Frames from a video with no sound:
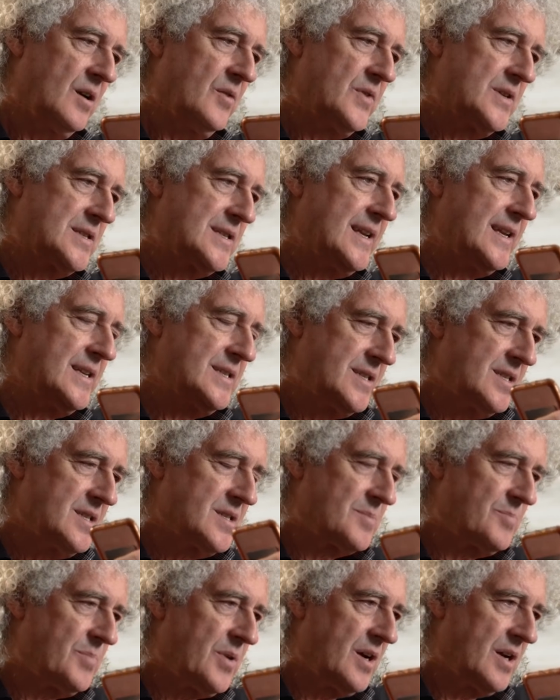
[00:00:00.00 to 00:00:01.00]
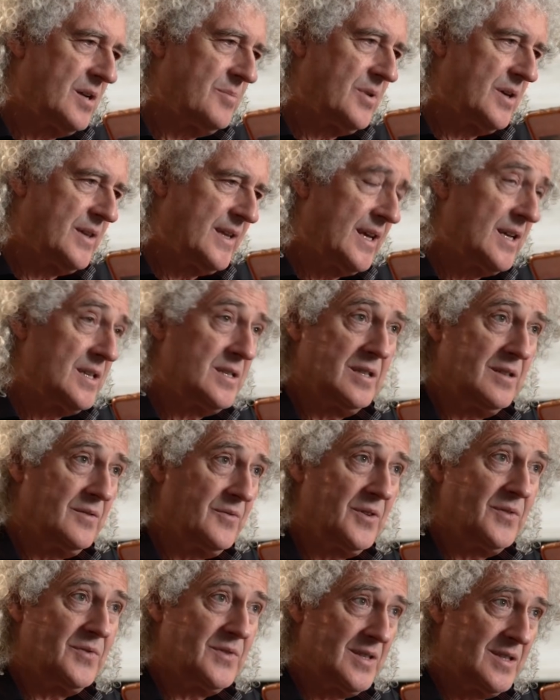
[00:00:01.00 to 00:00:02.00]
obviously it's inspired by the
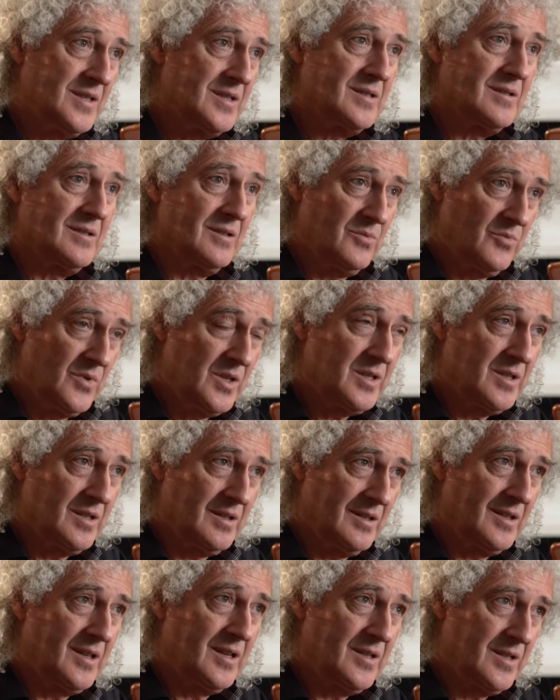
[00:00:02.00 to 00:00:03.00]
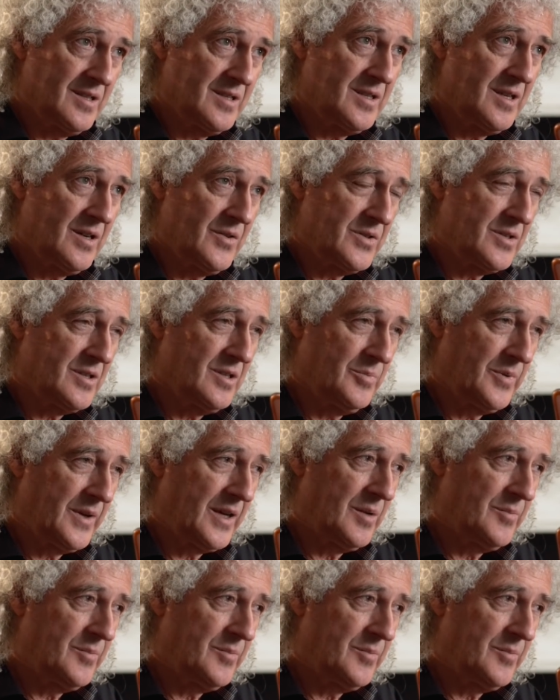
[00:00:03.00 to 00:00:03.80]
1850s original London Stereoscopic